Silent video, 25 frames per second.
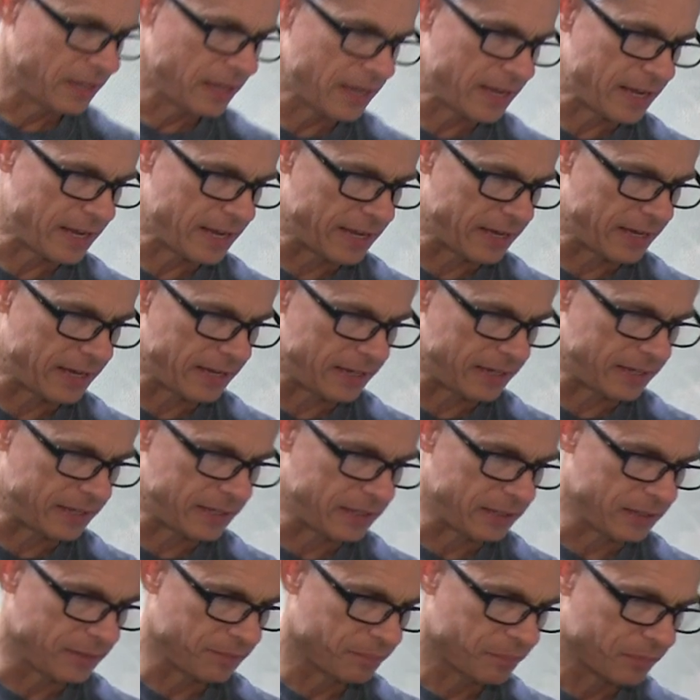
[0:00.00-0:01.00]
and
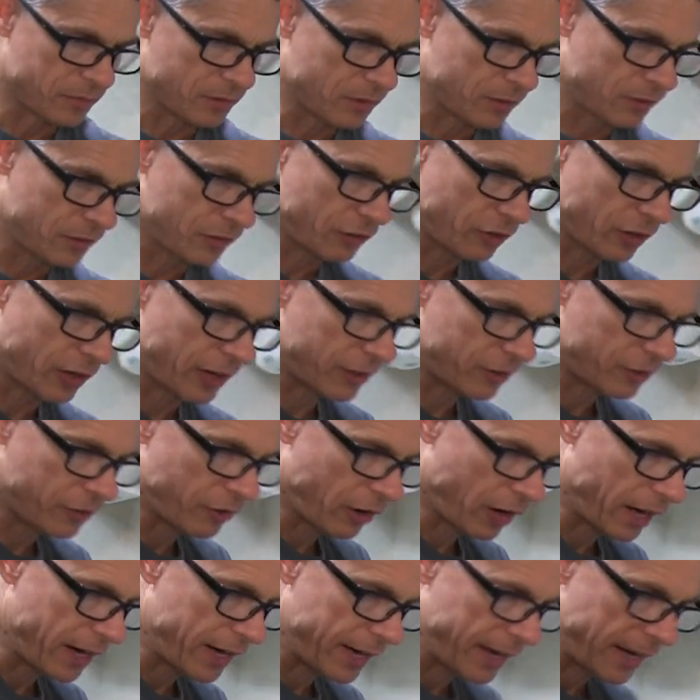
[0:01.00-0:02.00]
try to
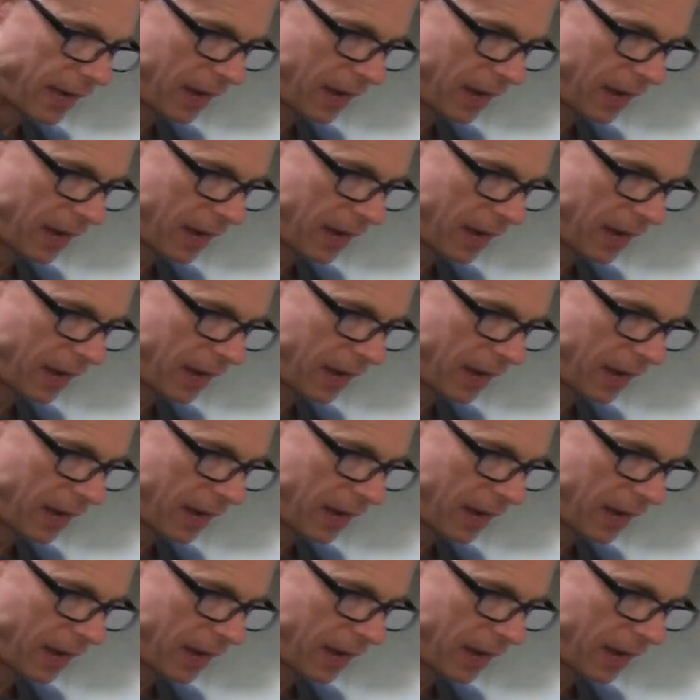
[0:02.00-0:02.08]
dry it